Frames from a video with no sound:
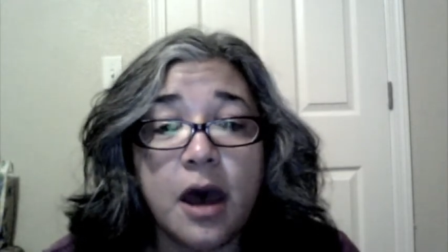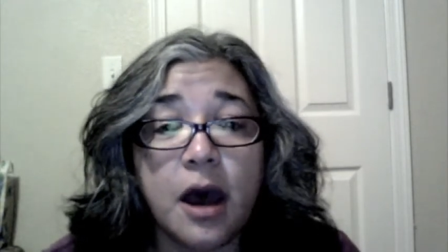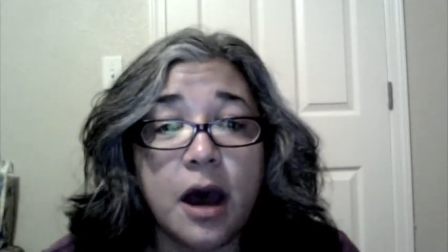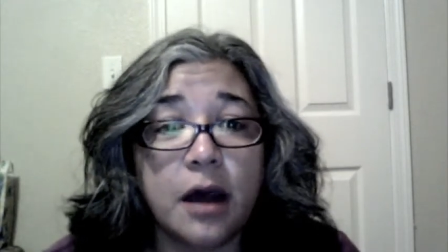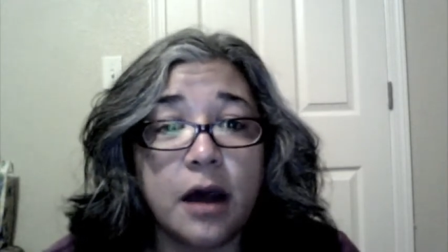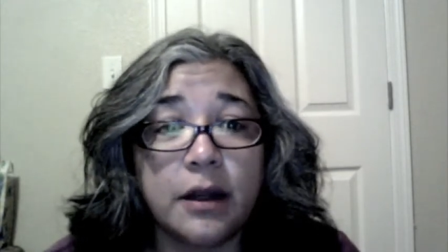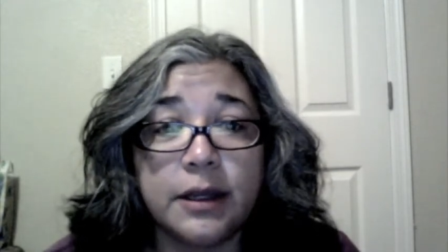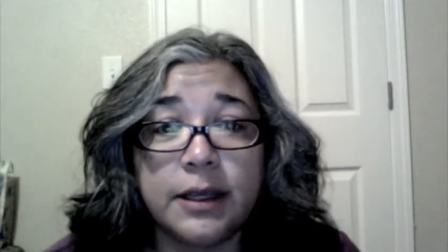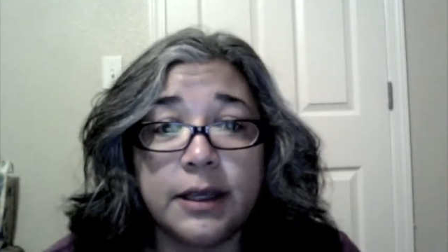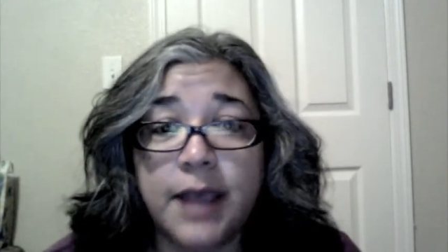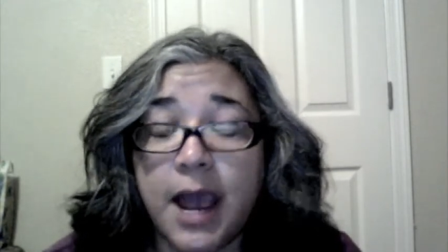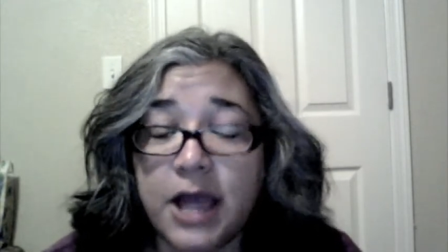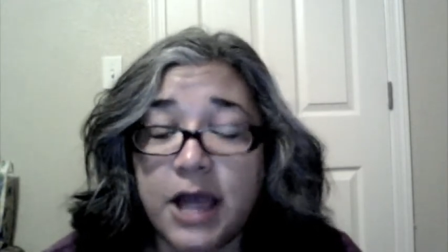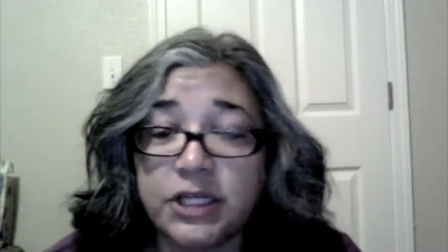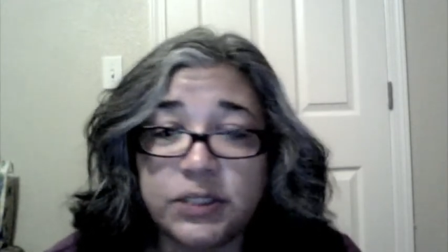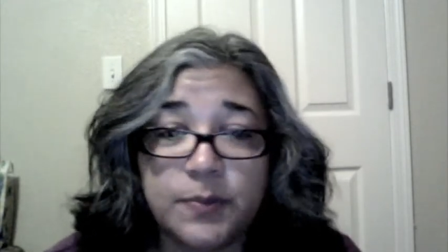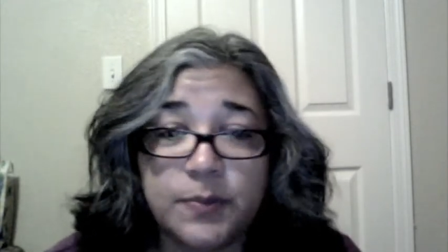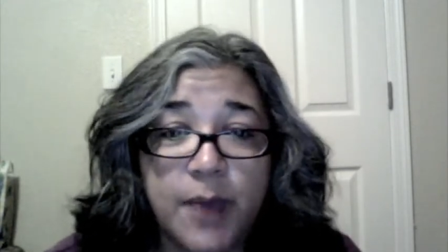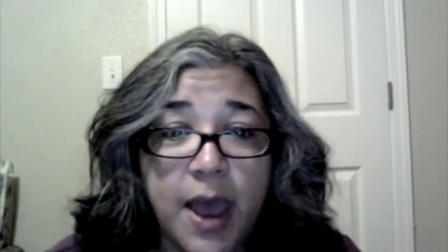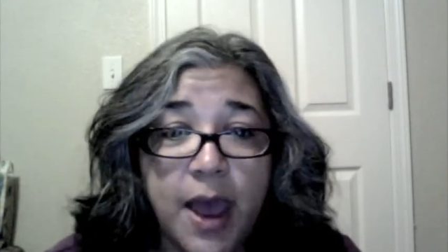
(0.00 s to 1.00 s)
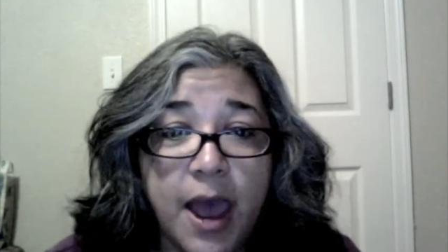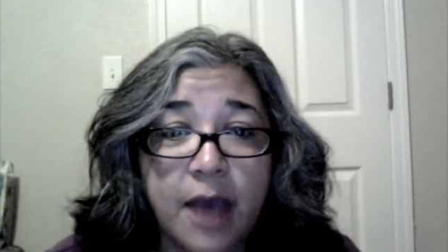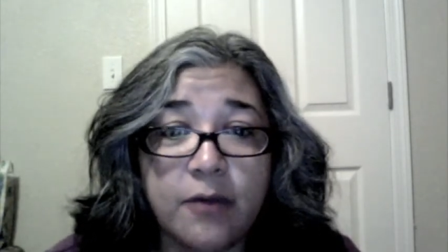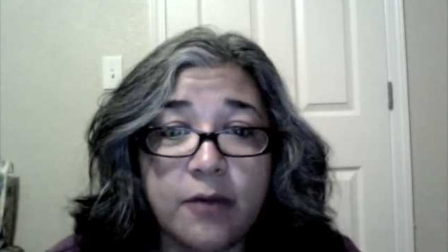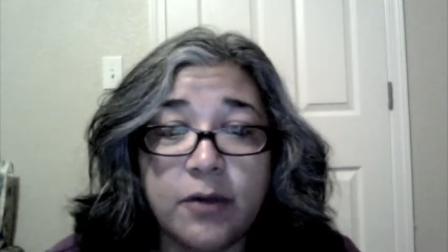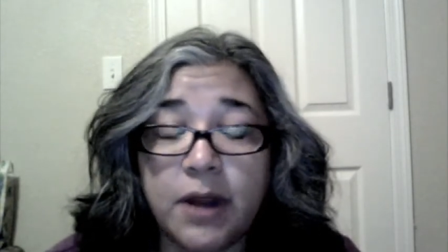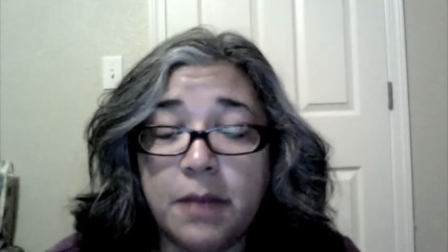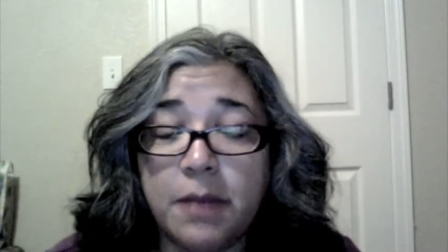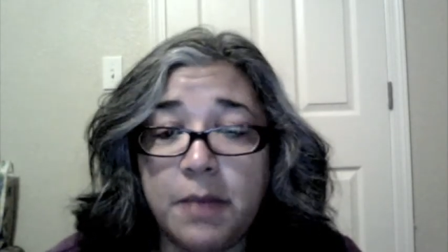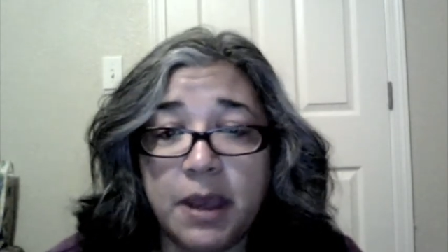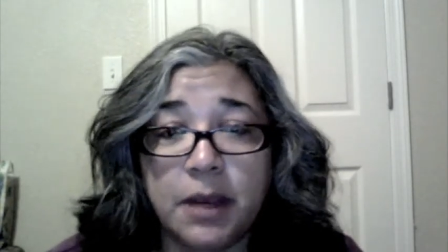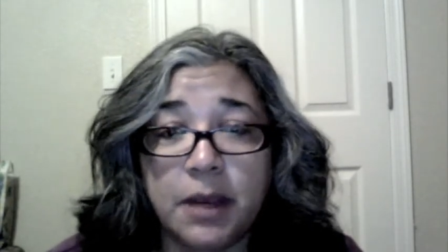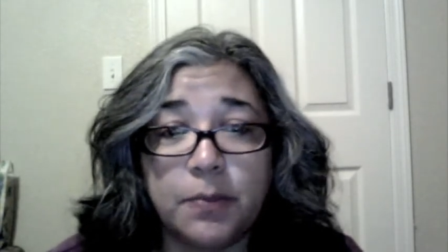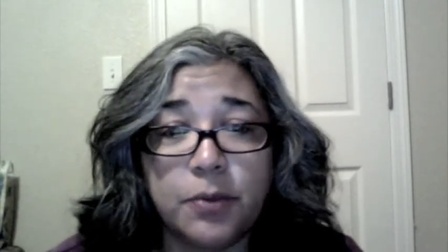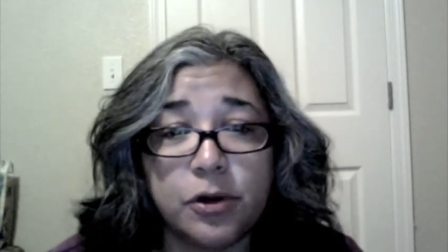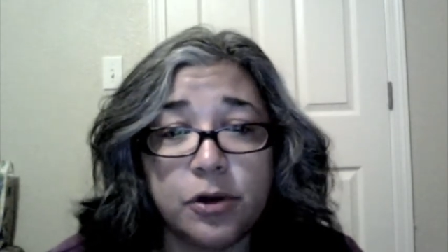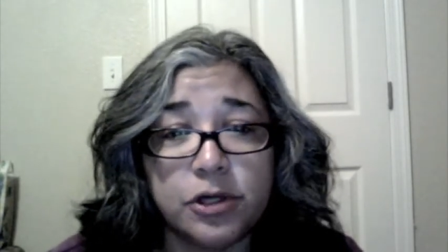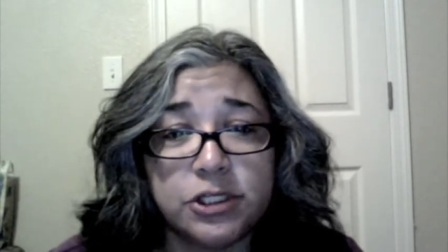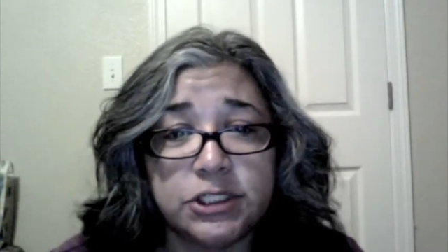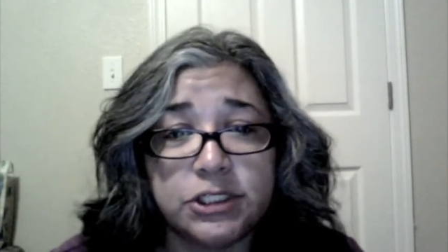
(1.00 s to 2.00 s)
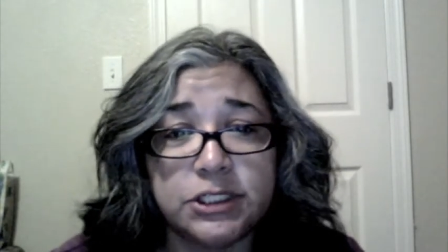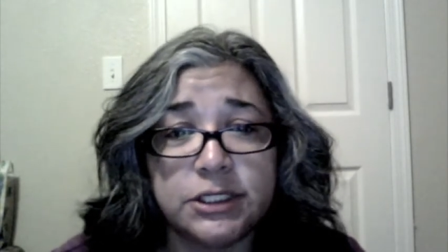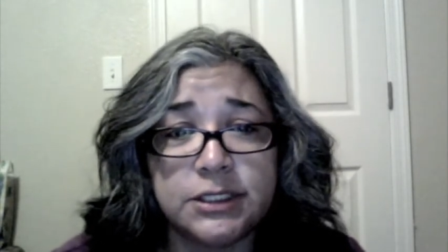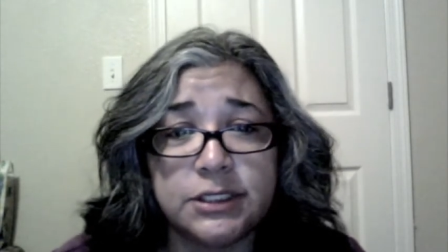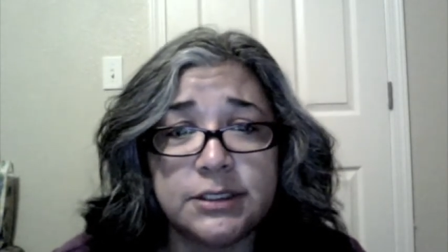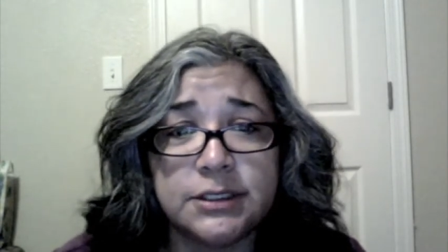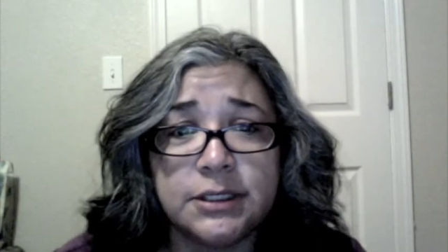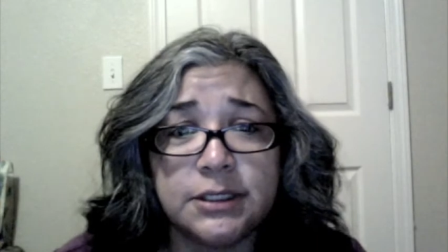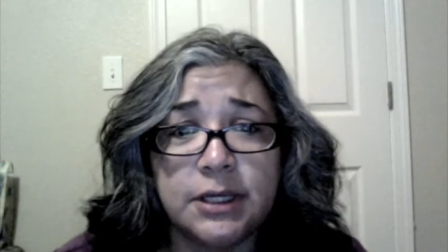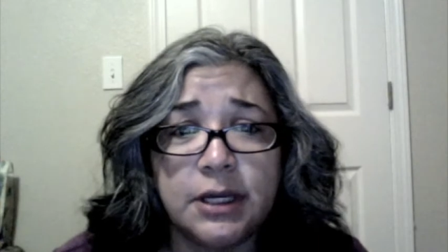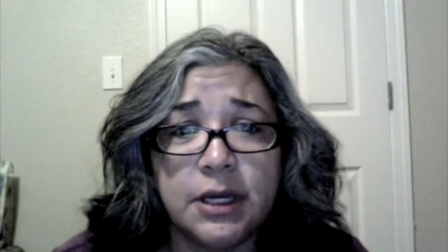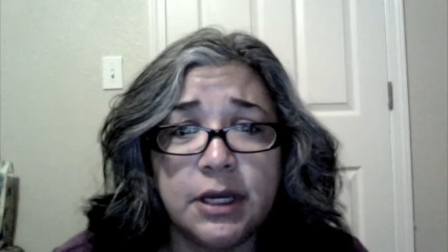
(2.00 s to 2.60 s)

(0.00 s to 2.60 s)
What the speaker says: on a cash back when I make a purchase,